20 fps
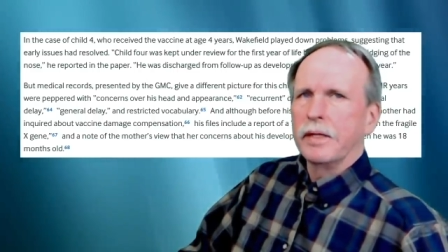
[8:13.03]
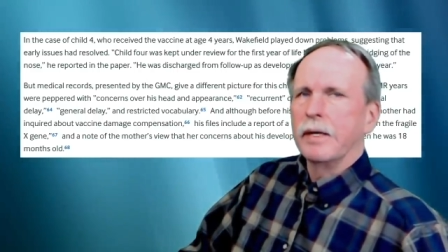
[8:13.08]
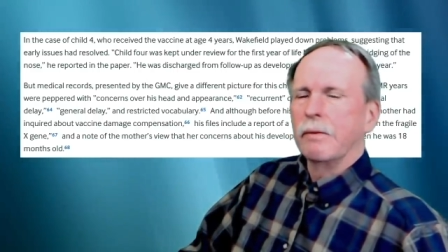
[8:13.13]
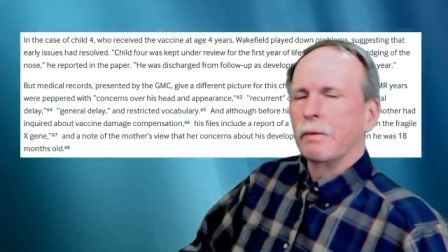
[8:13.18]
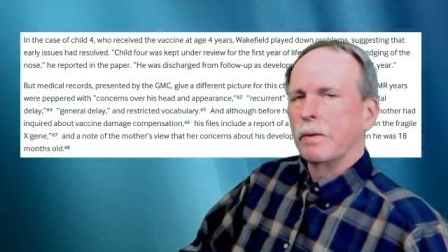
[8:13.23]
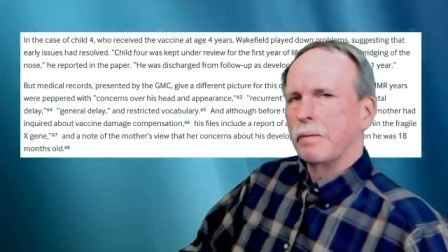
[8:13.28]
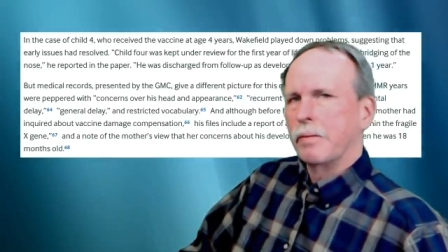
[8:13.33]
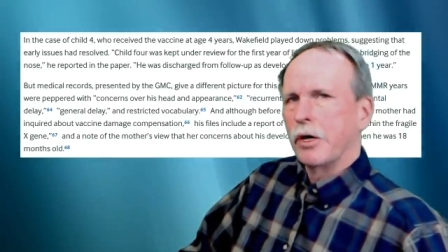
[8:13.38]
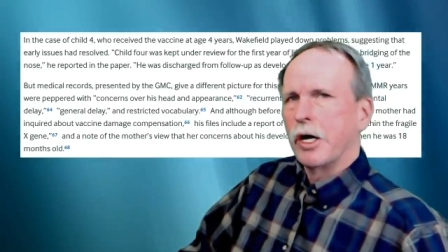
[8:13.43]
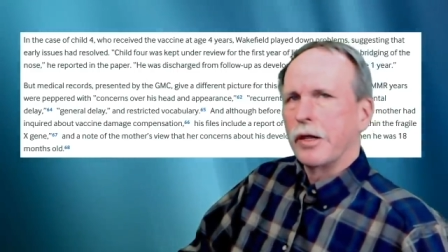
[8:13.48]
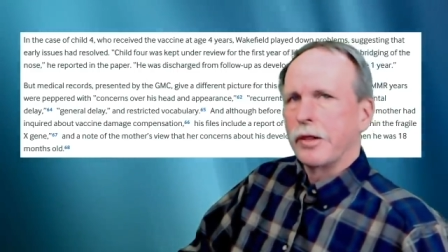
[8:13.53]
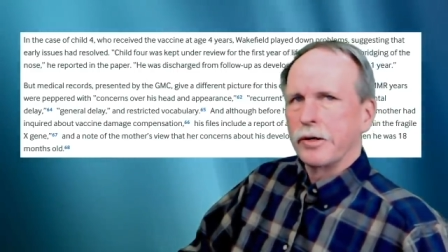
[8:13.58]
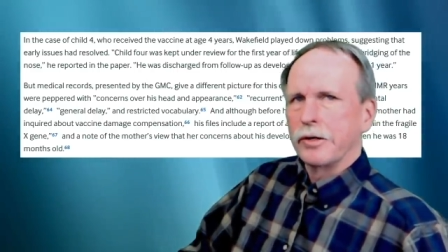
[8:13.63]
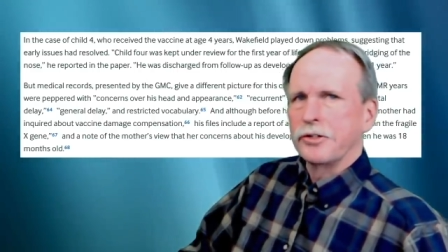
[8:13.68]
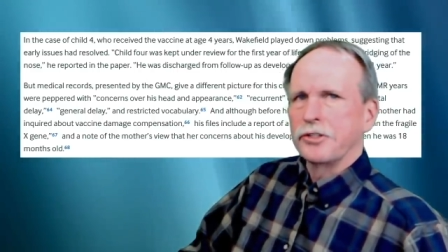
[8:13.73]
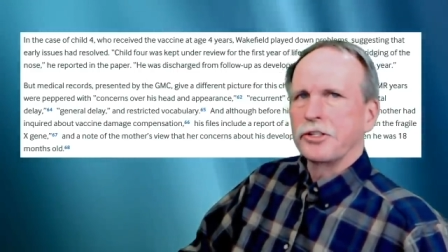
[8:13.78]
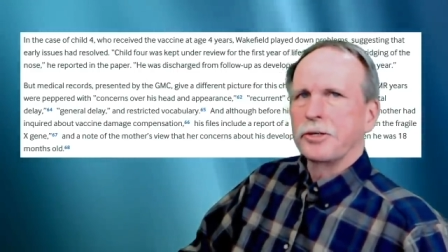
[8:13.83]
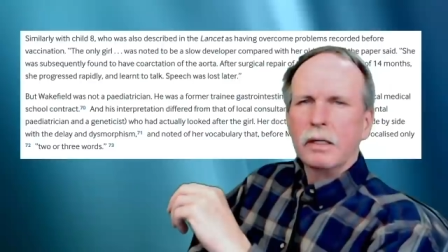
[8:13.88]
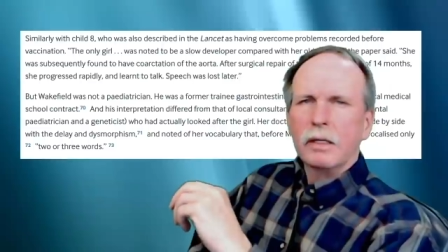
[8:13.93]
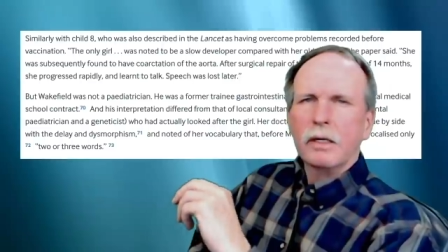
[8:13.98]
They were
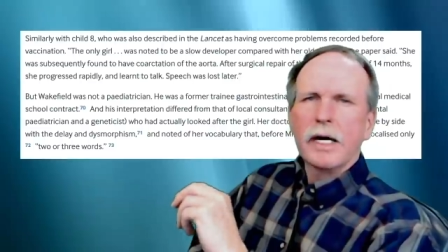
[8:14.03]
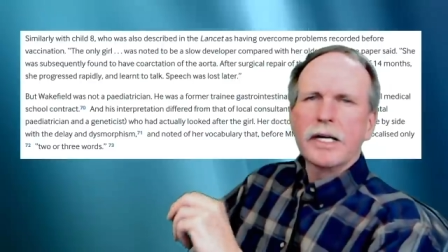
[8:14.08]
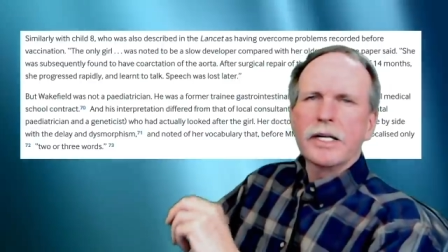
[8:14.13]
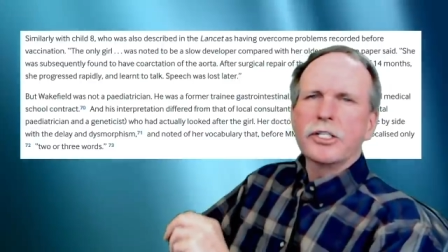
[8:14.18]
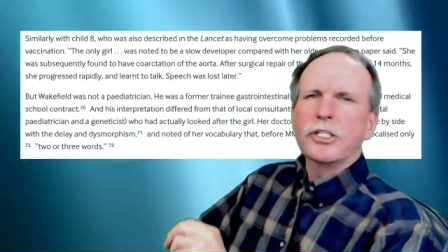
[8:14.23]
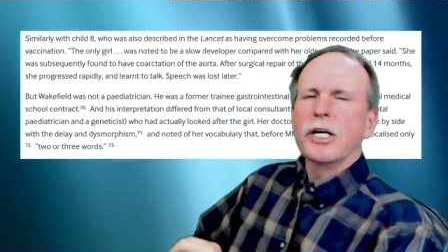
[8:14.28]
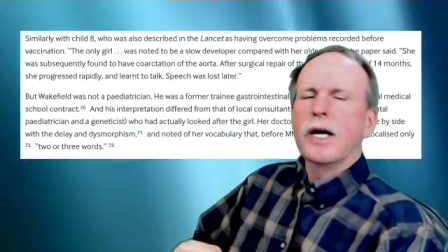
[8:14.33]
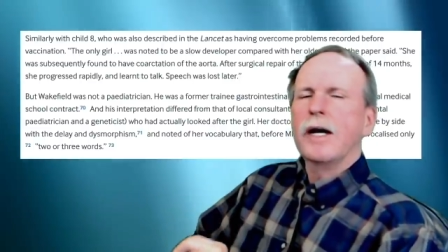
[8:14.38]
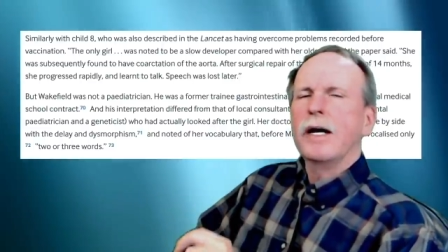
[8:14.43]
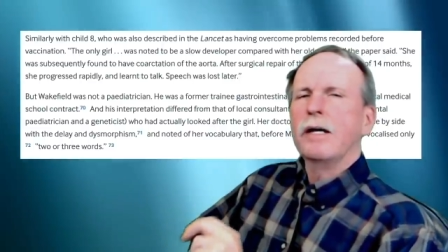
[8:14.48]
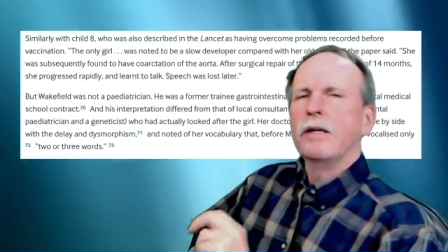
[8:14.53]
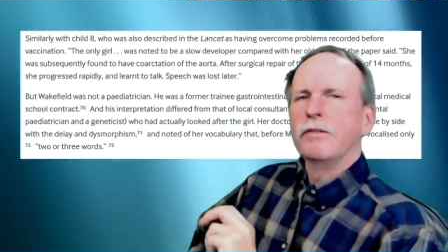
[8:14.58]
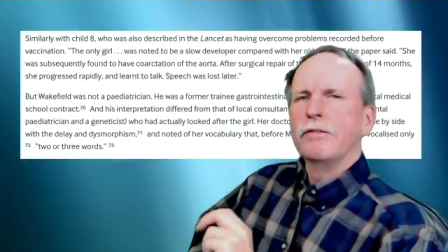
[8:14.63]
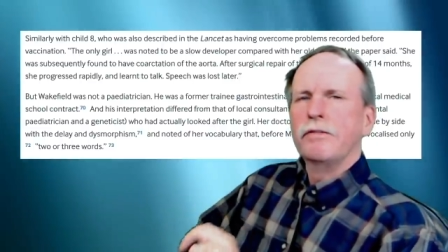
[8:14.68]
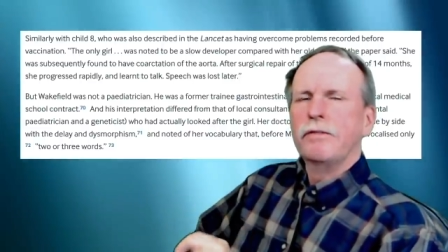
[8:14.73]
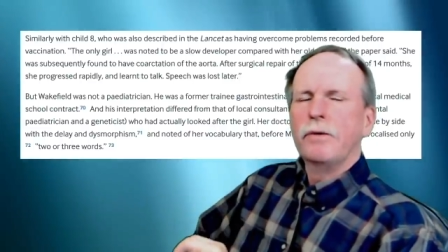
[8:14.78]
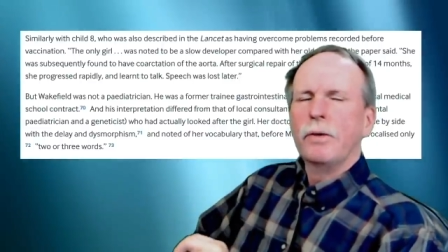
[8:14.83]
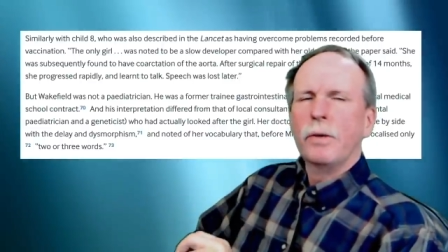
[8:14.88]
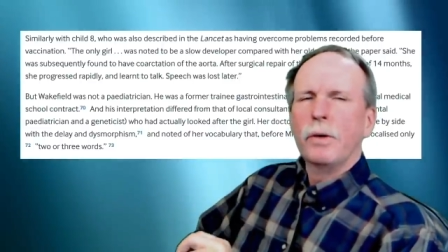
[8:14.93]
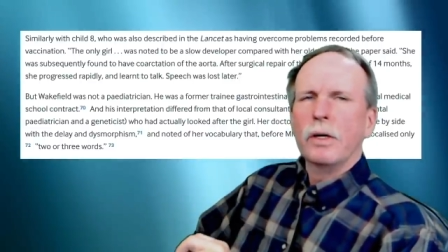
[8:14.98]
brothers. Like child
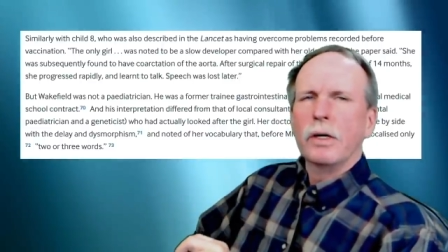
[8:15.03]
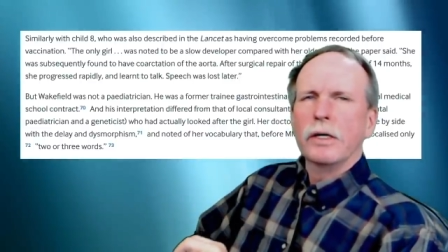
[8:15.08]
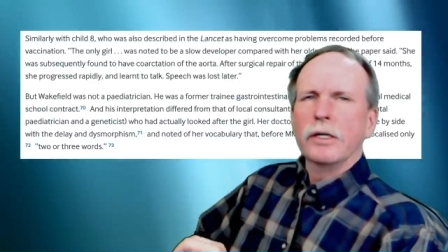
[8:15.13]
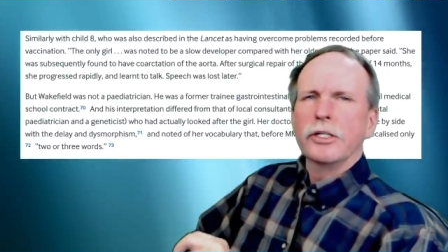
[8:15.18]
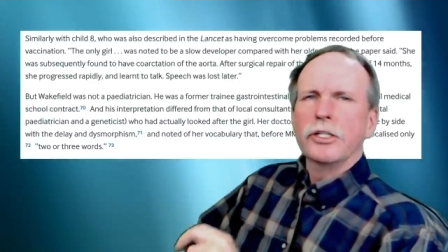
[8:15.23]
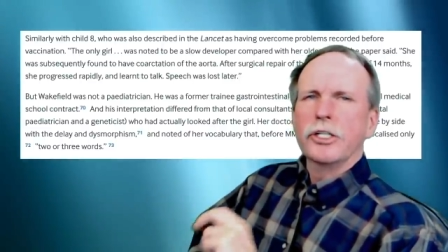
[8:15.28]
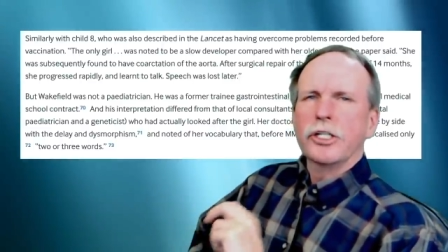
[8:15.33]
4,